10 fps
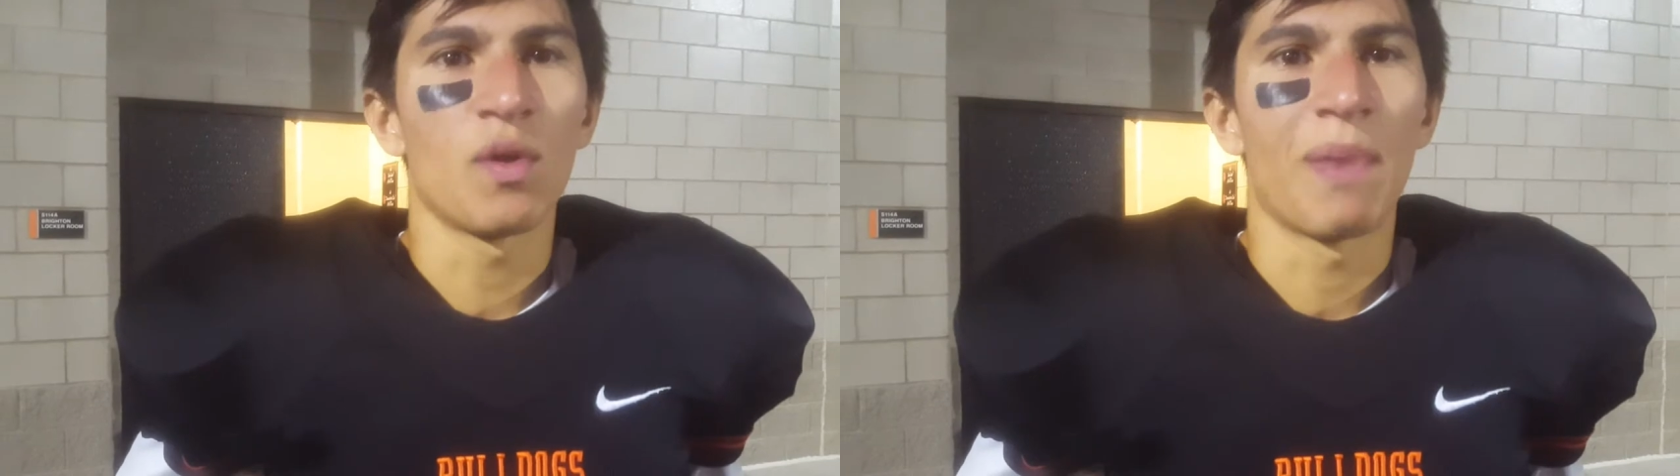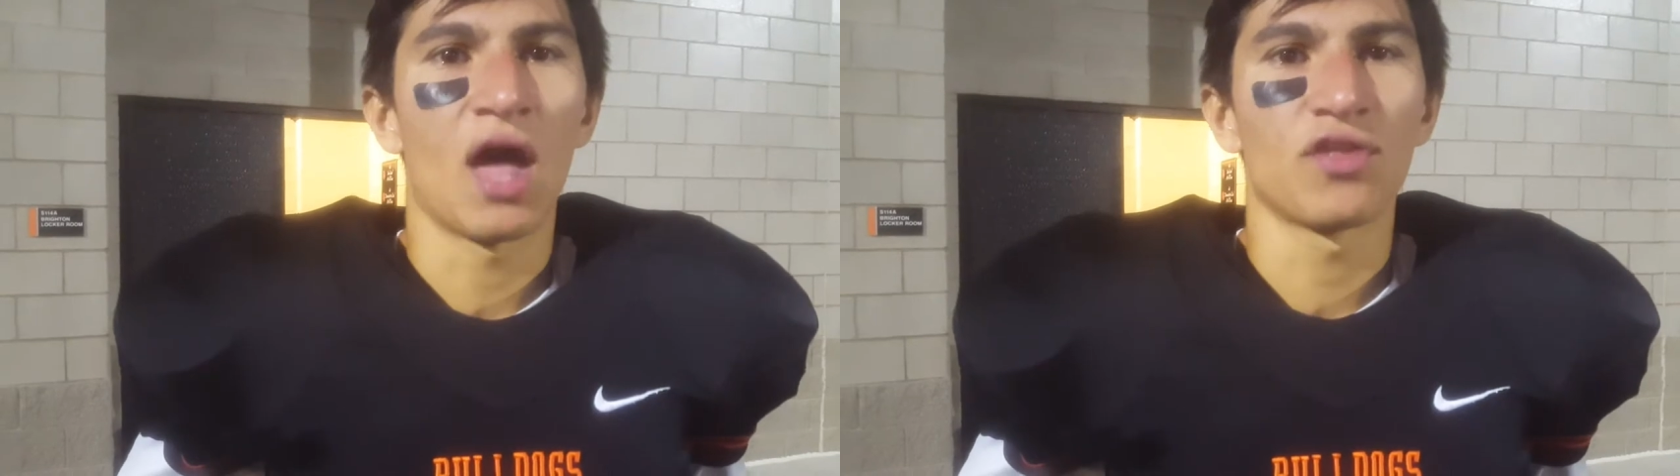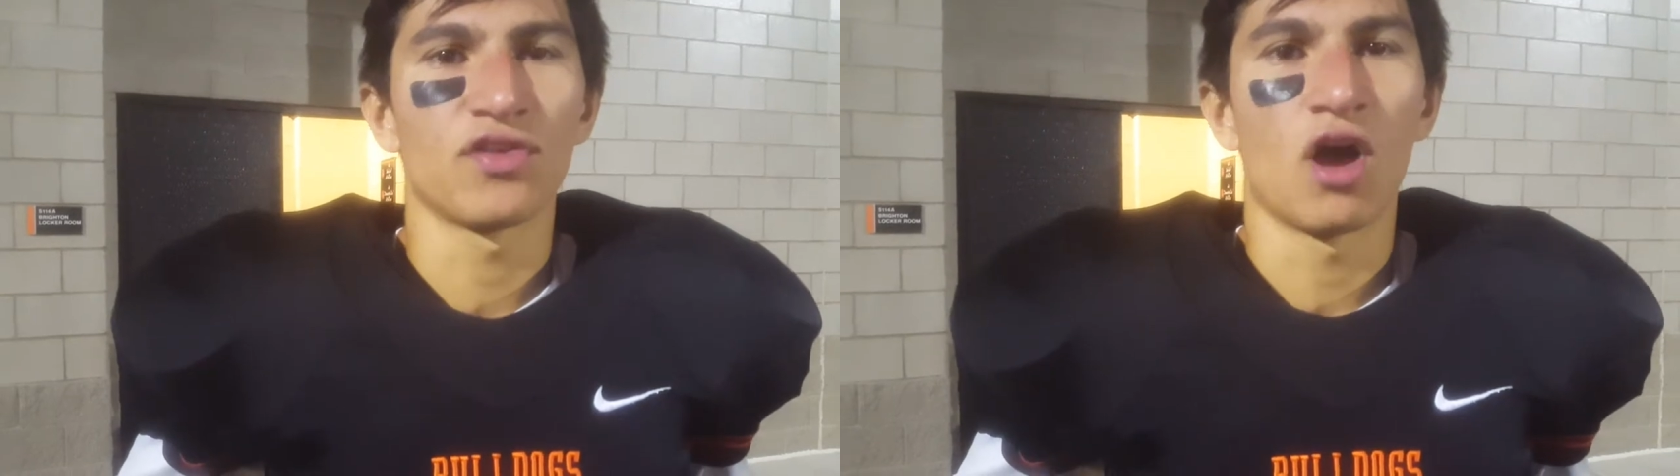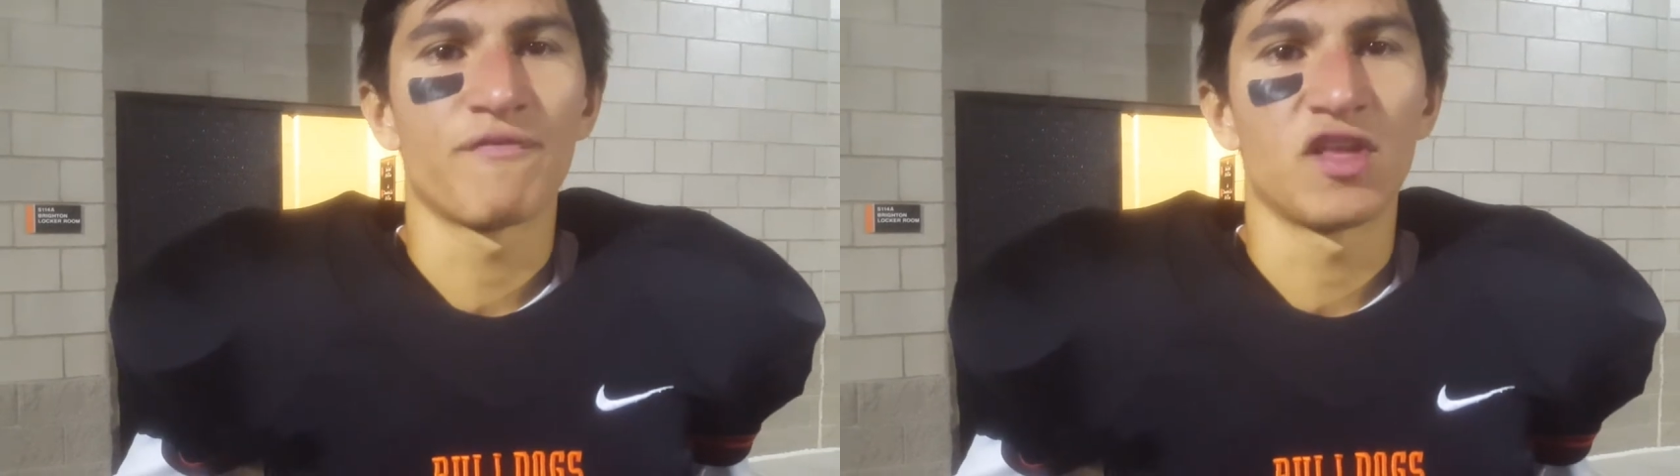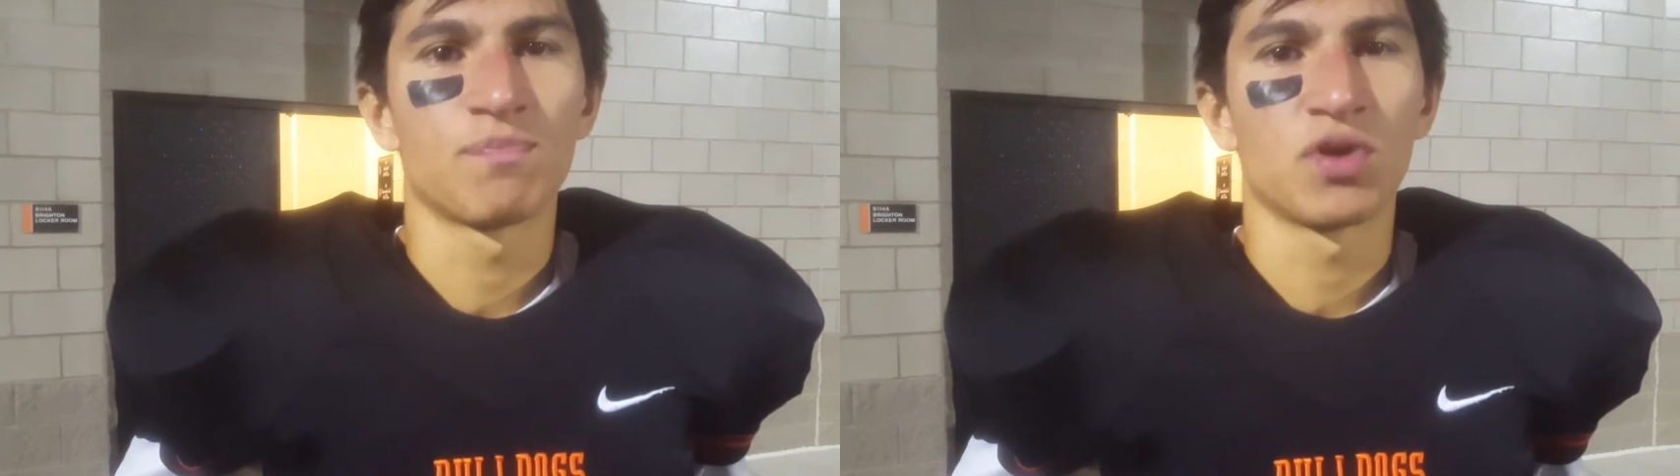we balanced the
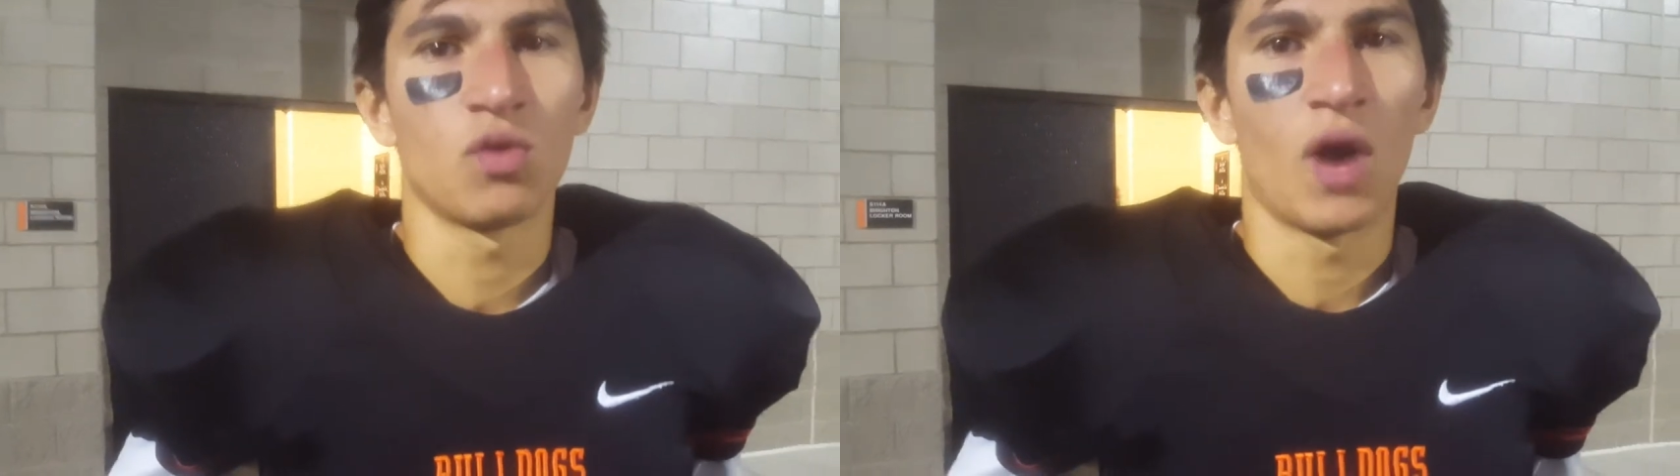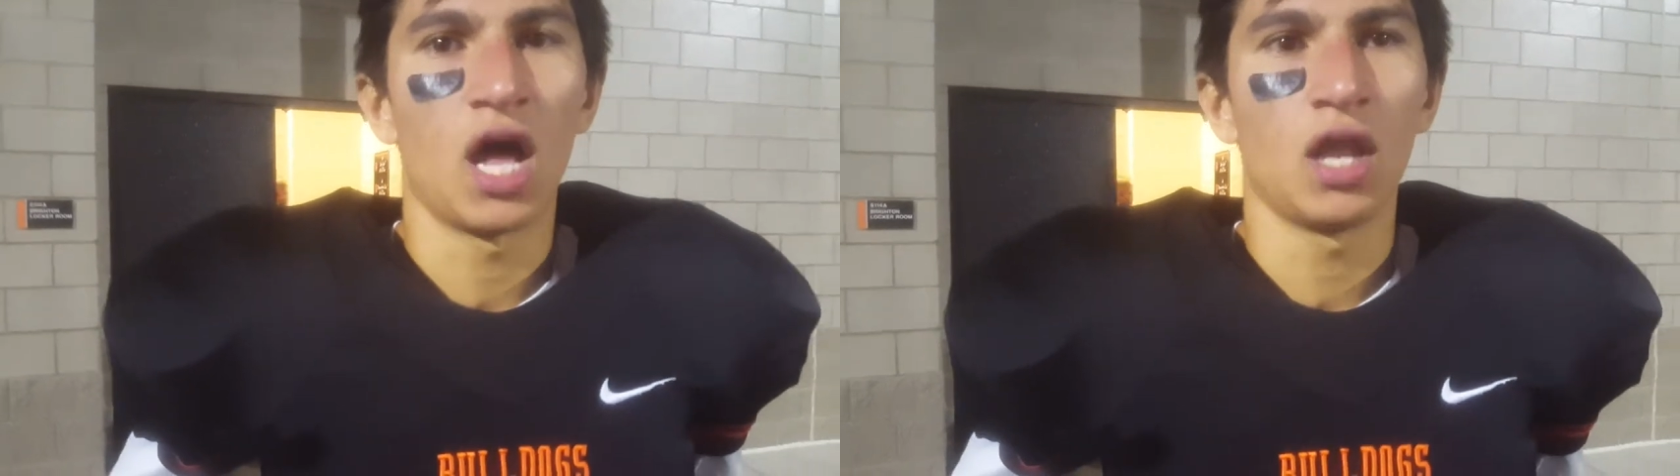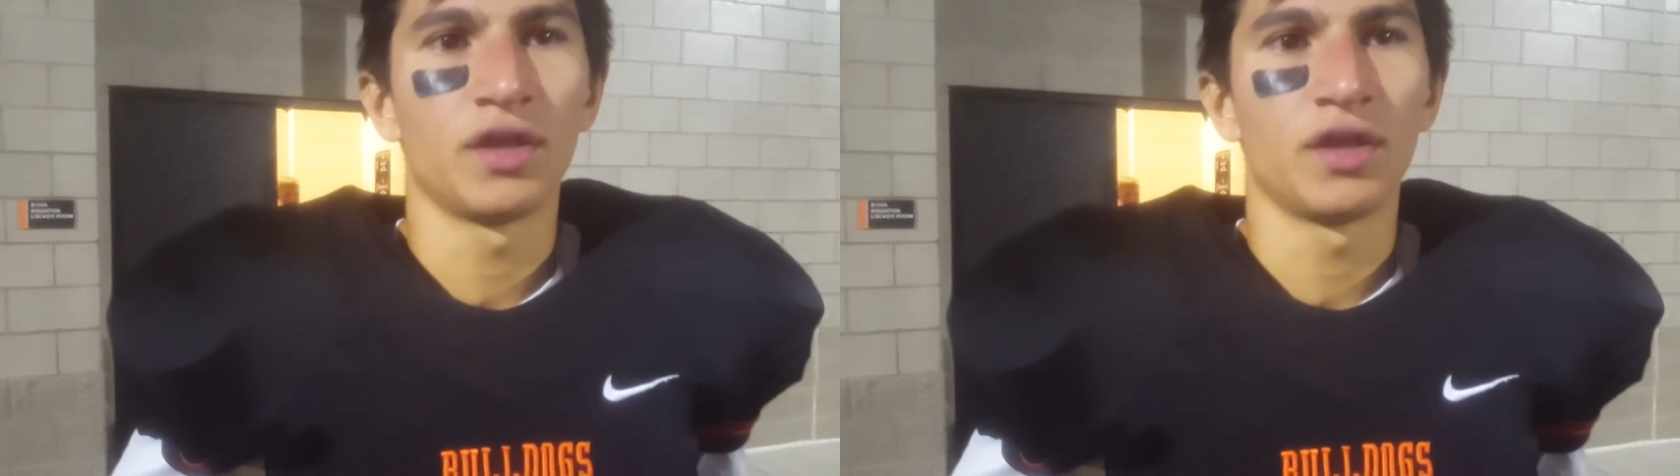offense pretty well,